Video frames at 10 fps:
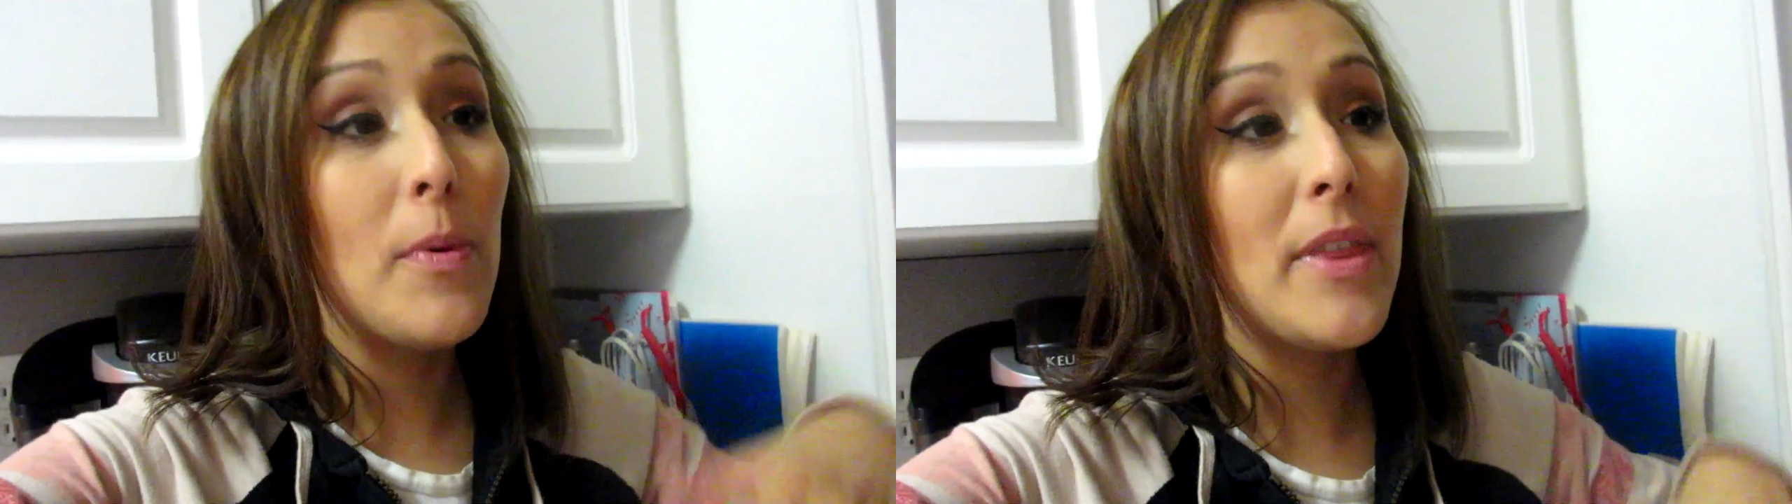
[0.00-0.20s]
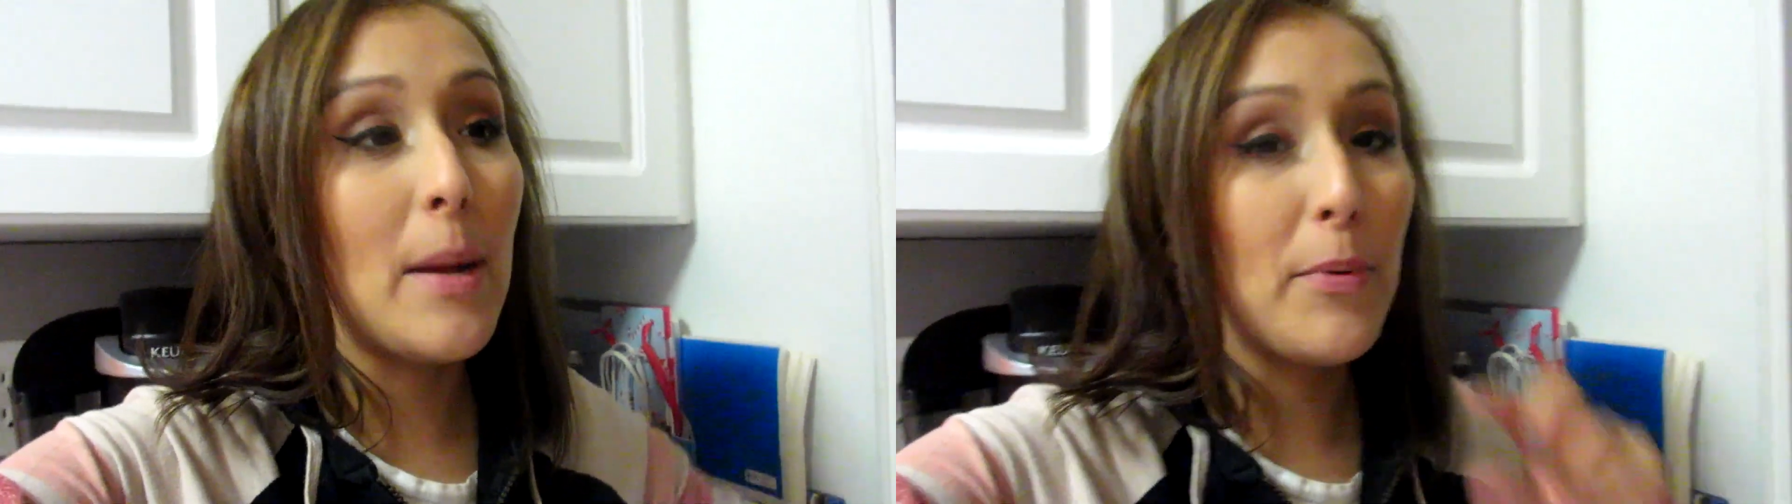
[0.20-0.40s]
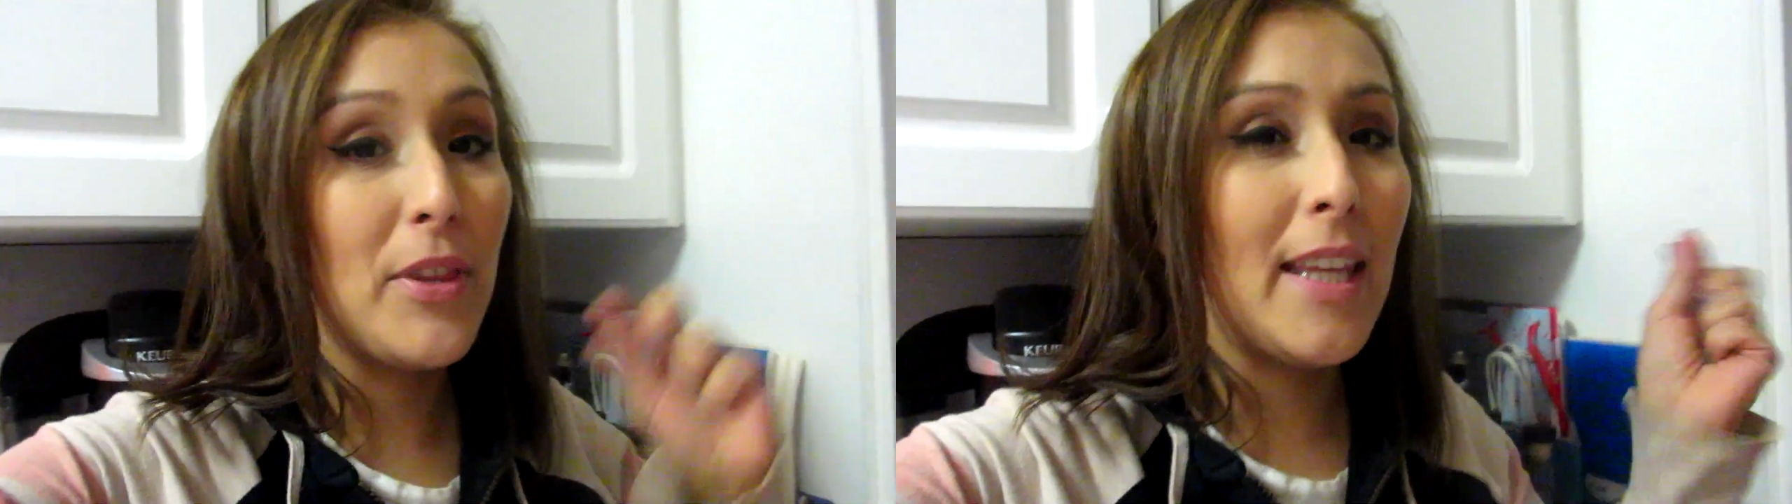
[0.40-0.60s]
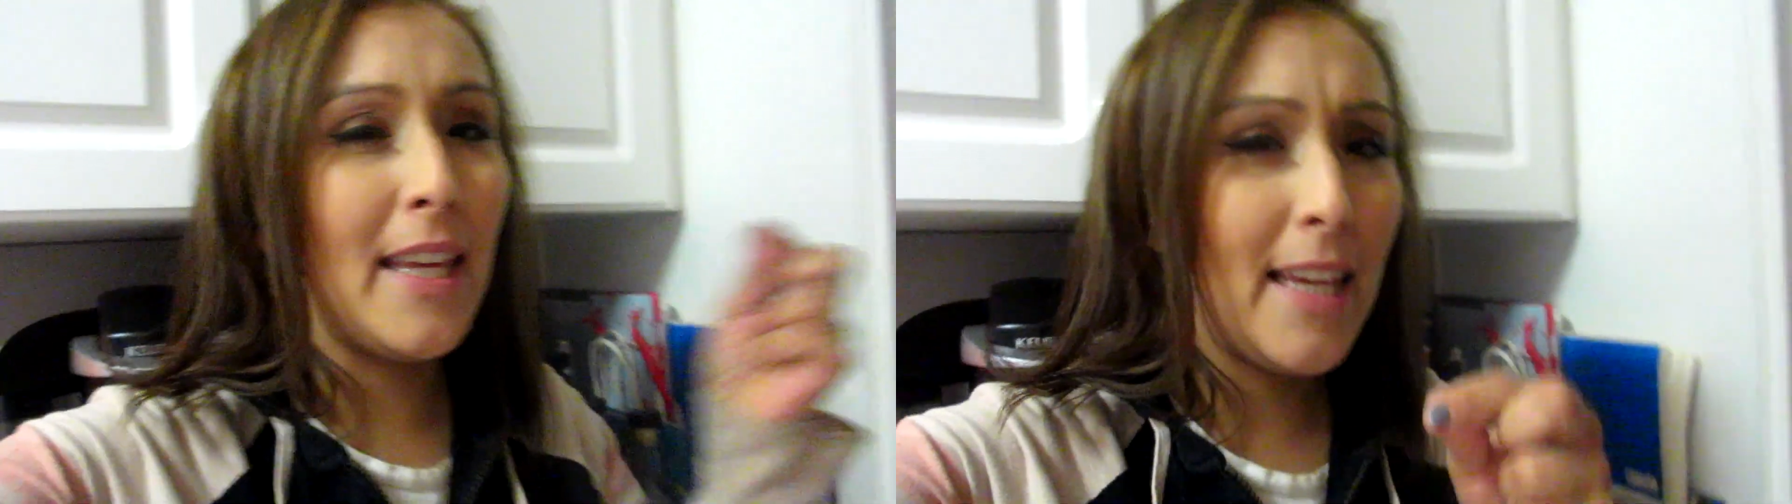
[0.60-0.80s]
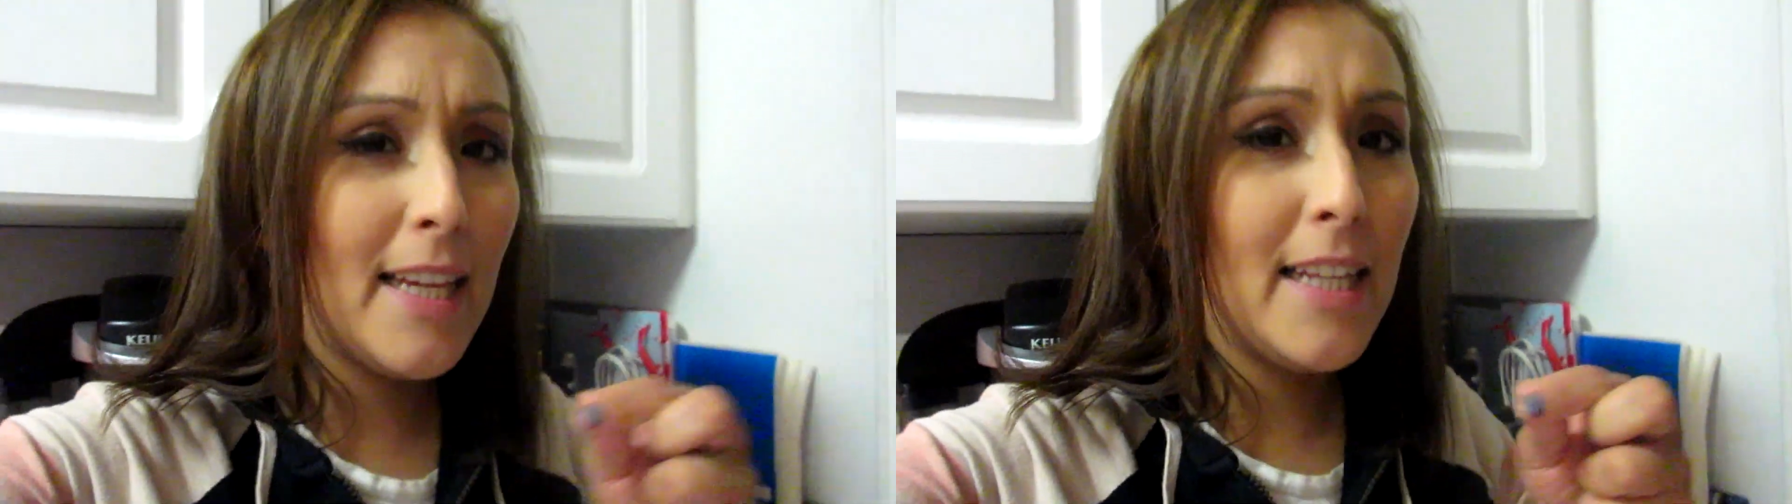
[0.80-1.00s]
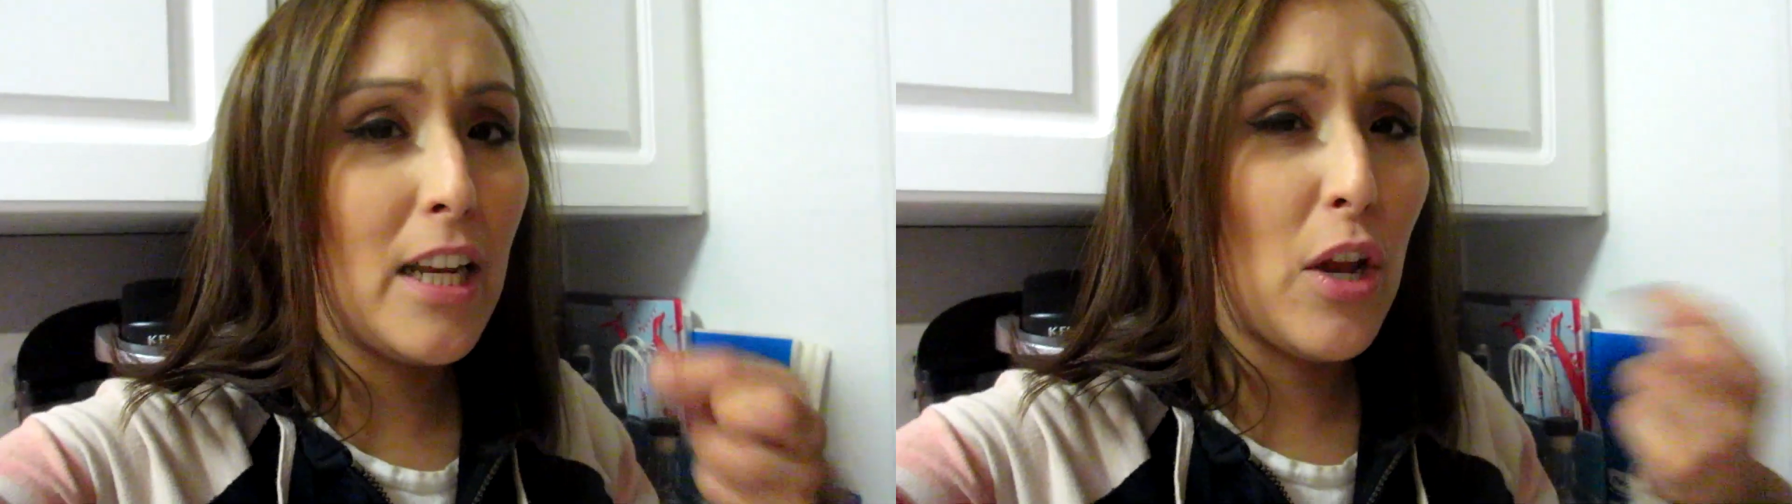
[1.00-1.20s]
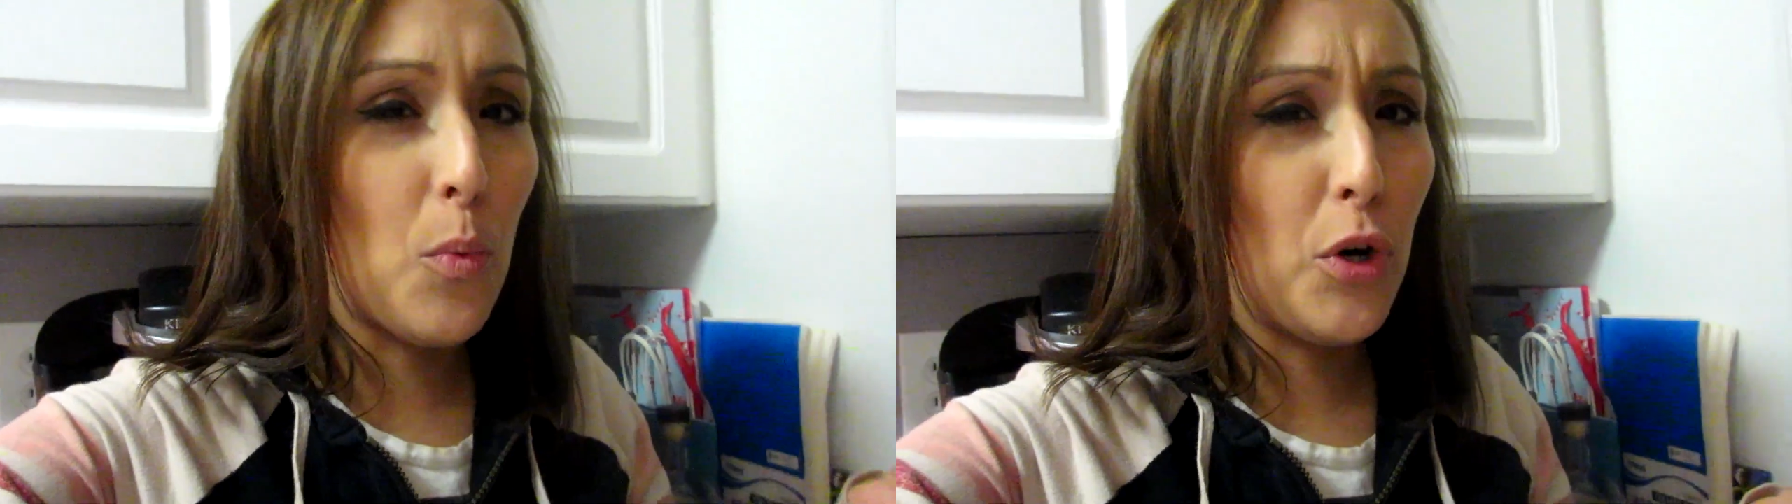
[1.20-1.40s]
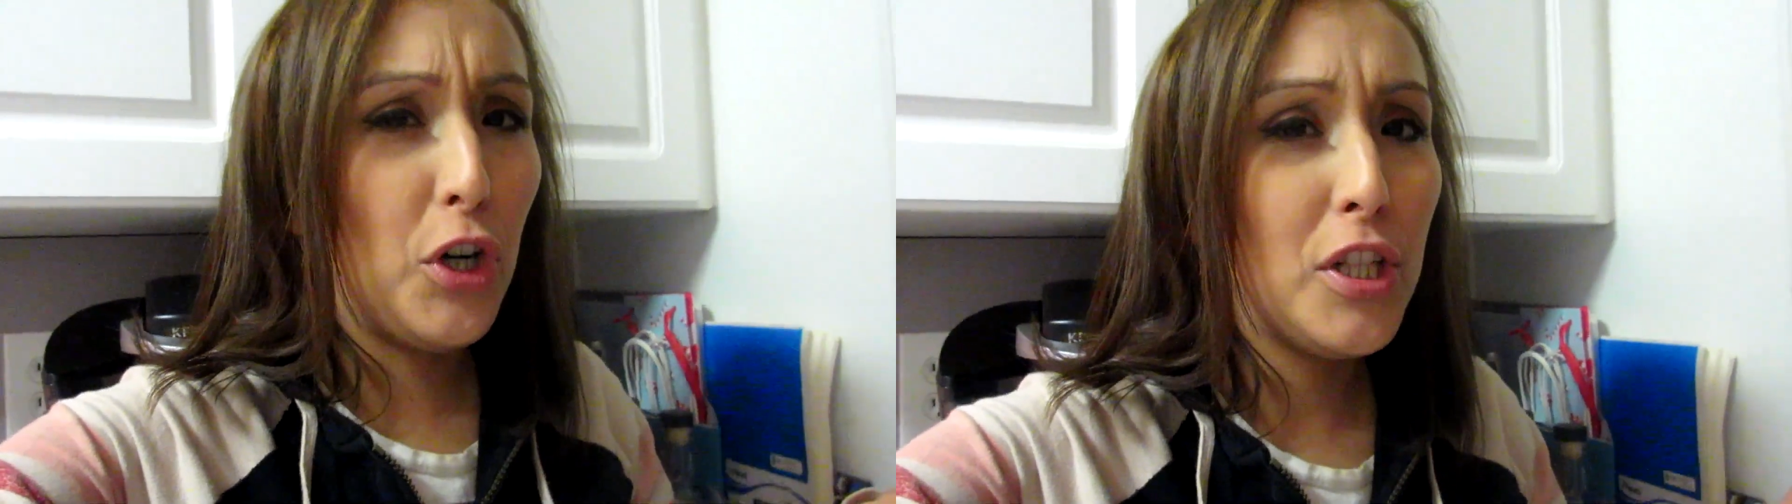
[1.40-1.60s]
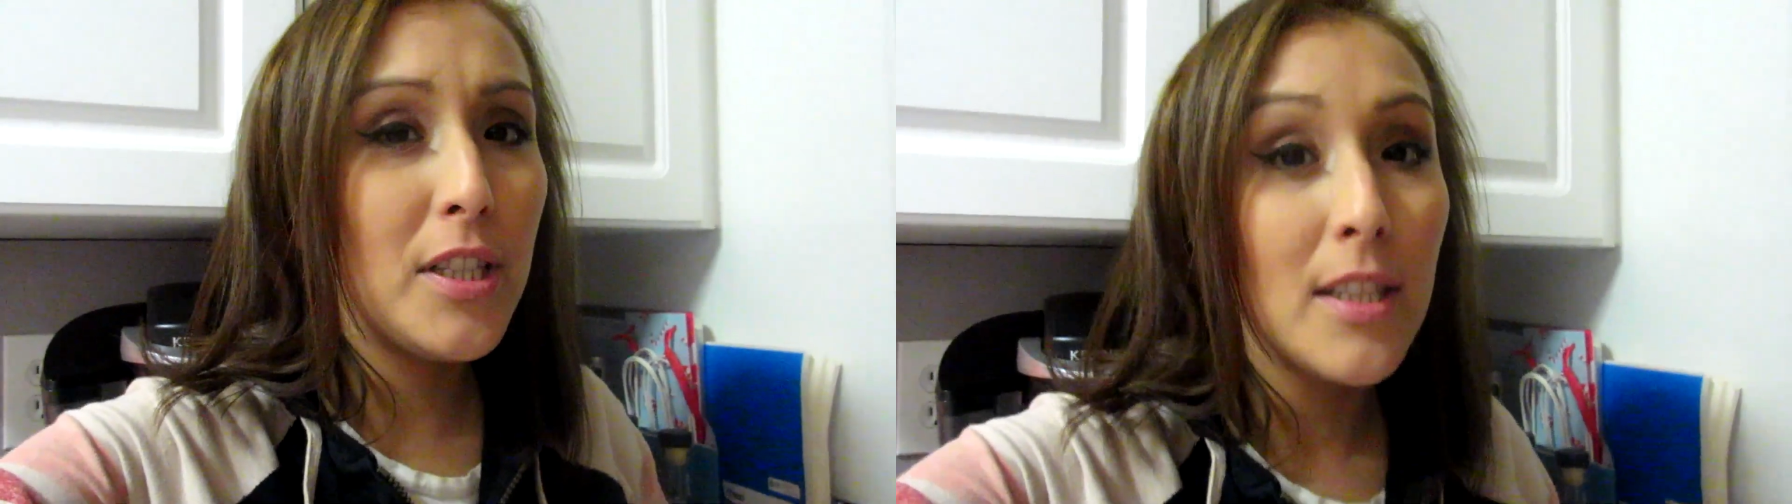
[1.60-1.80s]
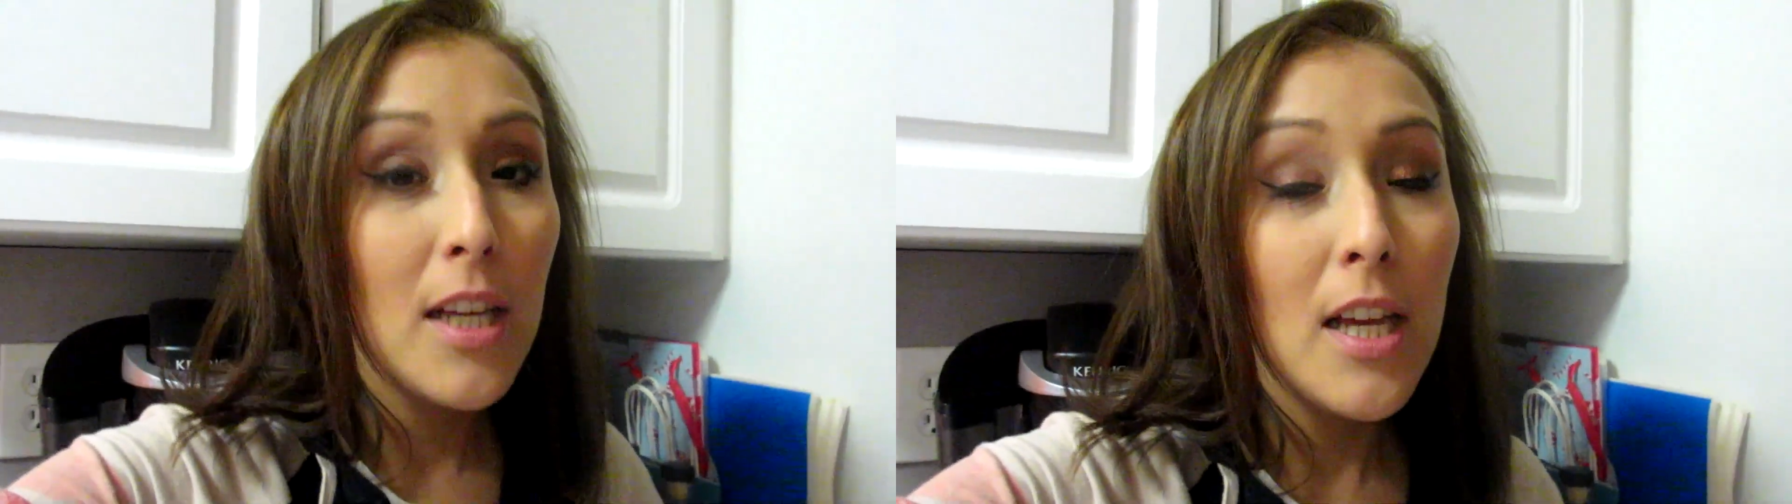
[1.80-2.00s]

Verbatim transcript: but then I put the key in and it worked.